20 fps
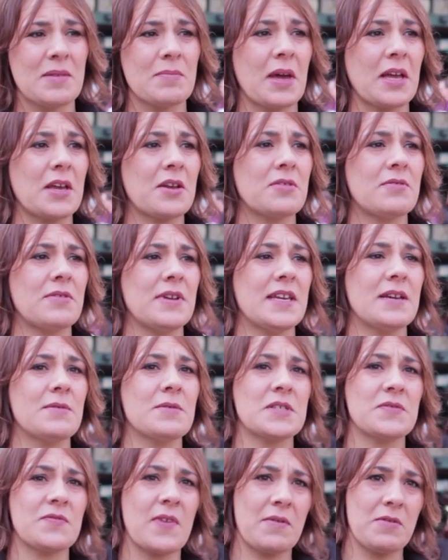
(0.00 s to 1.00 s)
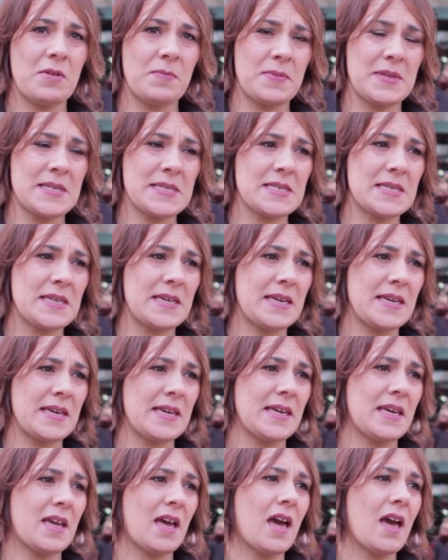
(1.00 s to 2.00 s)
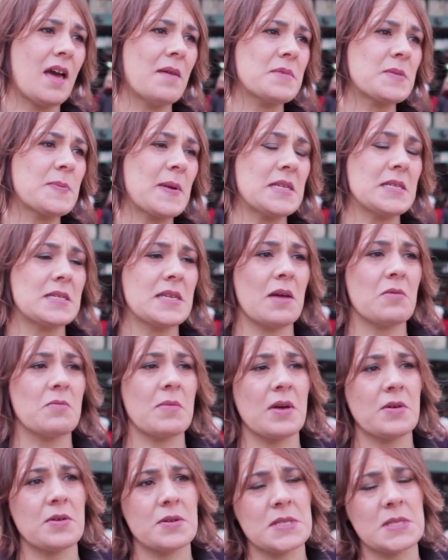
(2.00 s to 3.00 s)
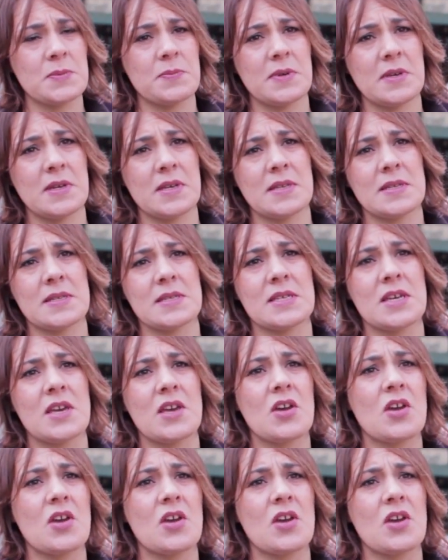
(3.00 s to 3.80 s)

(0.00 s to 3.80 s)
My career was very busy, spending time with my husband,